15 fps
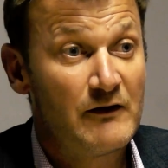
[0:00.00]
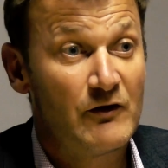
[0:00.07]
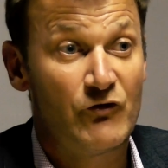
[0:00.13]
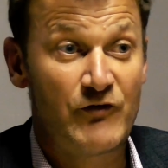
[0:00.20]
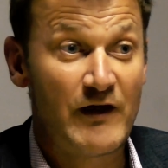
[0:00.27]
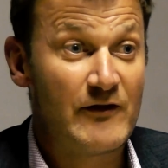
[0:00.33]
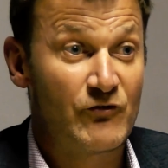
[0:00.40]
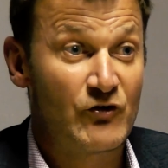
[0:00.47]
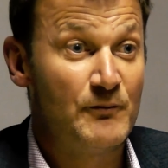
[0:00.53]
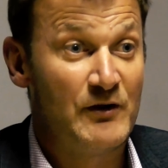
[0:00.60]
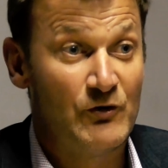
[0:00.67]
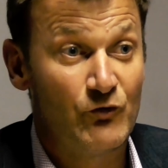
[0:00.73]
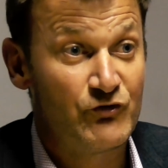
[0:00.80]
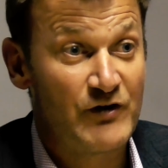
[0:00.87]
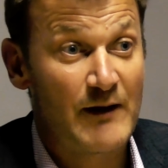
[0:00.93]
because tenants come
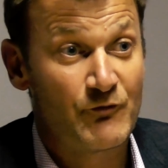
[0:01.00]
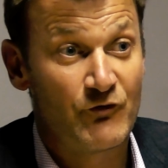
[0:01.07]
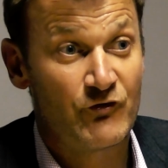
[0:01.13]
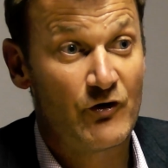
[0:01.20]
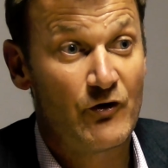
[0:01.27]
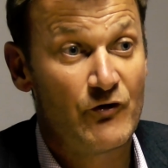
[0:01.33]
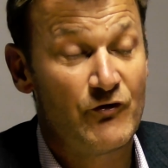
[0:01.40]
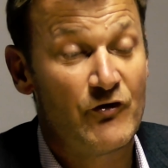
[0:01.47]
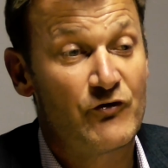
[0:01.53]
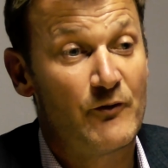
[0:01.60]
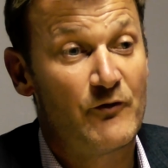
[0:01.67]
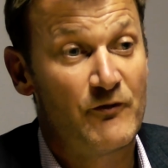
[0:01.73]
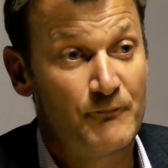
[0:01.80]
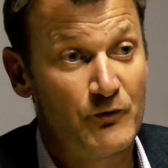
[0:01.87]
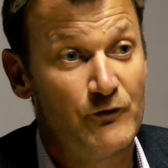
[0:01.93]
in all shapes and sizes,
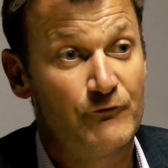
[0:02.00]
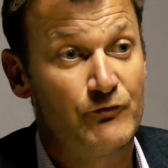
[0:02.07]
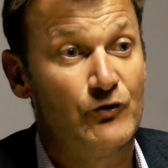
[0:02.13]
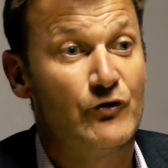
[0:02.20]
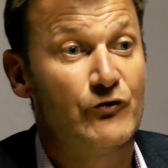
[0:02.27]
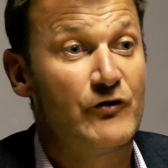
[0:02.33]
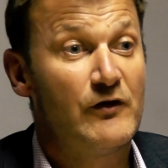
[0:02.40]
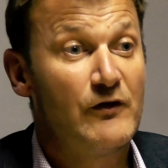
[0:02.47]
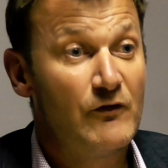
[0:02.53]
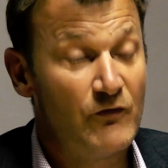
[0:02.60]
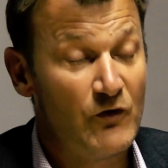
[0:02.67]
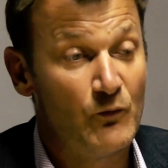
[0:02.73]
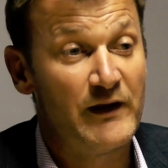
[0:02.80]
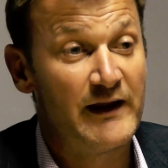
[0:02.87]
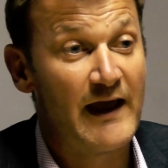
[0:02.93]
so it's important for us
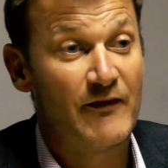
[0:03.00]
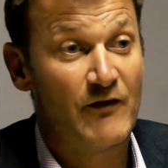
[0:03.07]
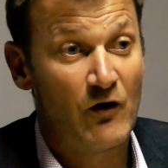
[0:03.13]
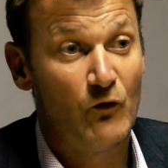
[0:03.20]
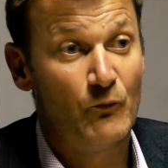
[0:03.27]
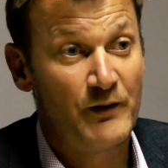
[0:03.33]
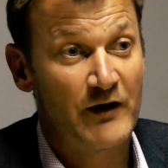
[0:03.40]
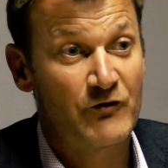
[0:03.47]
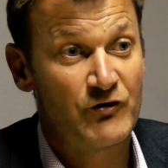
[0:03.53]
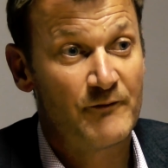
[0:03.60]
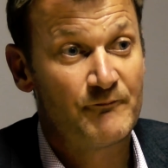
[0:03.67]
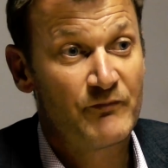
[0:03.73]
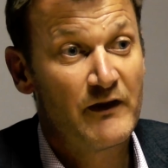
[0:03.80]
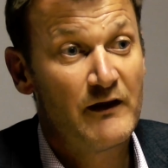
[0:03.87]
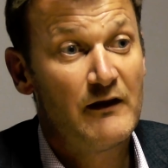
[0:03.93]
that we get the whole picture.